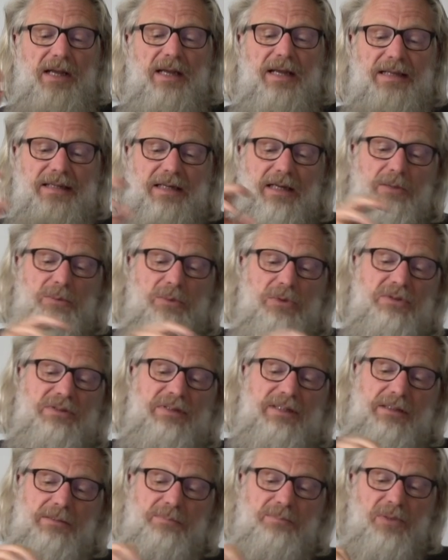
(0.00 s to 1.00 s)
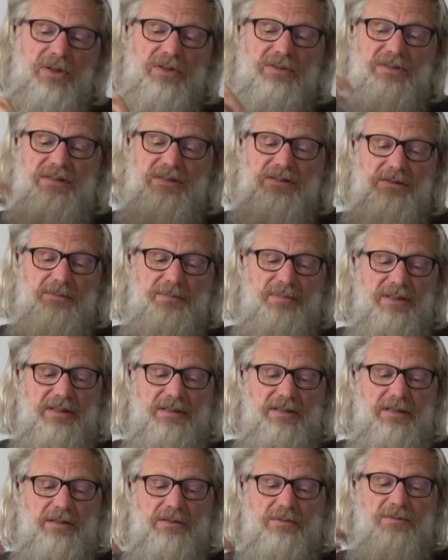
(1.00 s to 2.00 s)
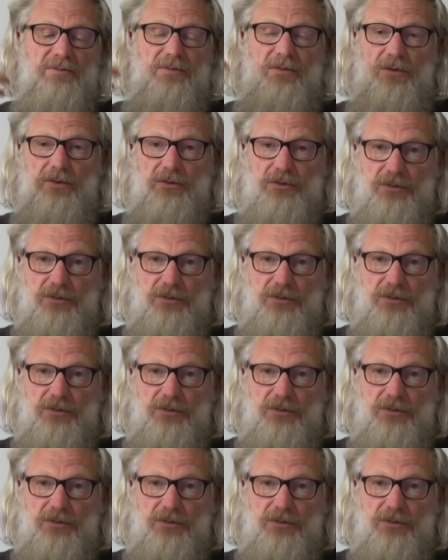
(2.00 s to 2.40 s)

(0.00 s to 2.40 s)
and I will then participate in a far